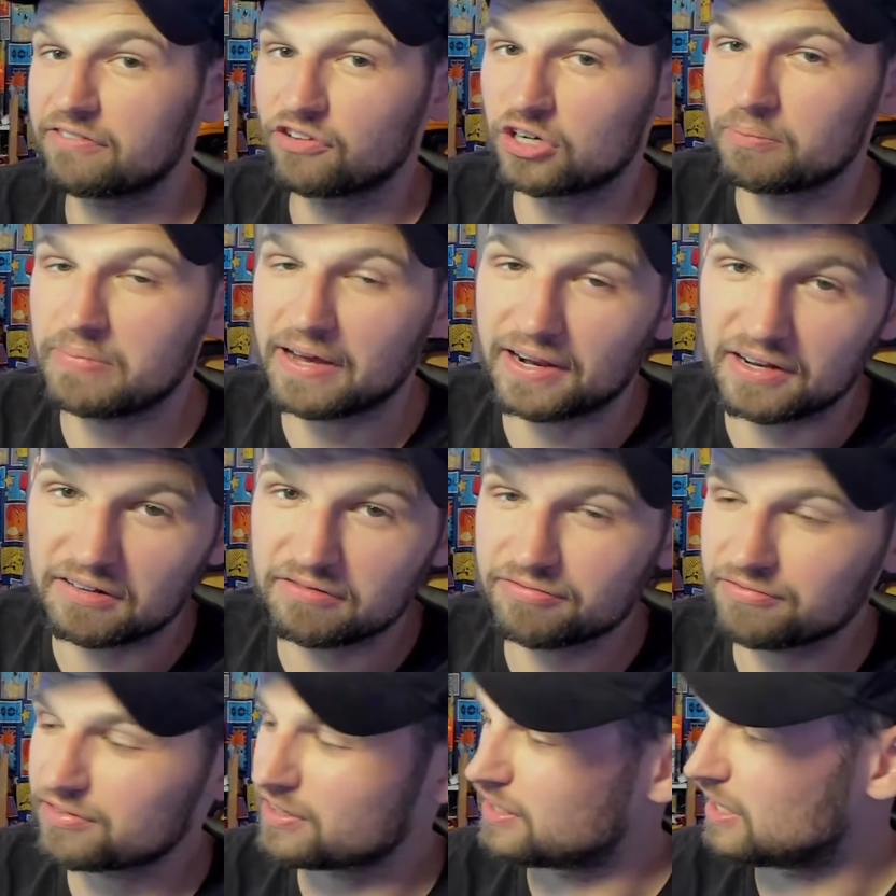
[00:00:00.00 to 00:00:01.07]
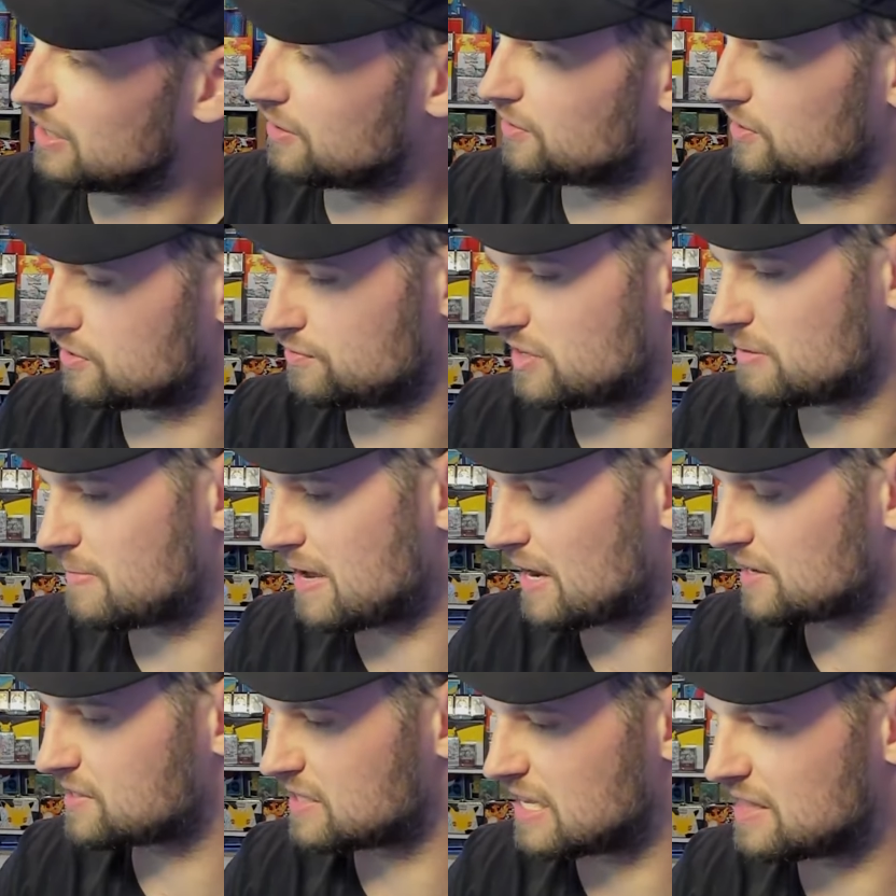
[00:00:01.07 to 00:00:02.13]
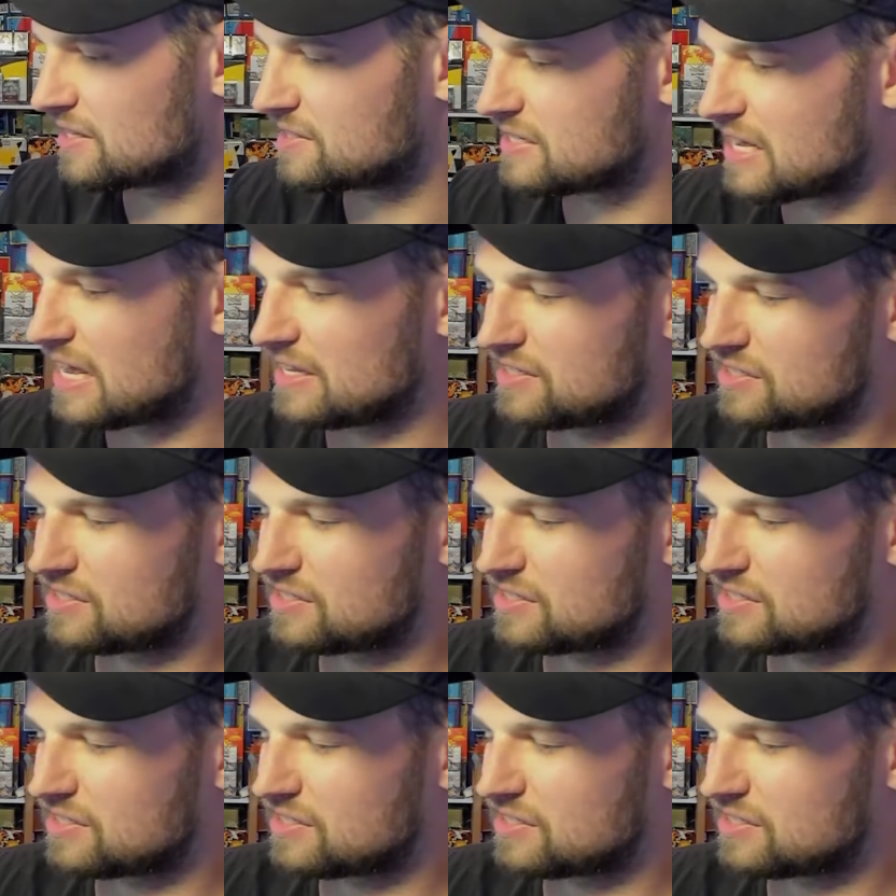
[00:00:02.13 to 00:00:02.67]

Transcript: for competitive. You know, there's a V max in the set,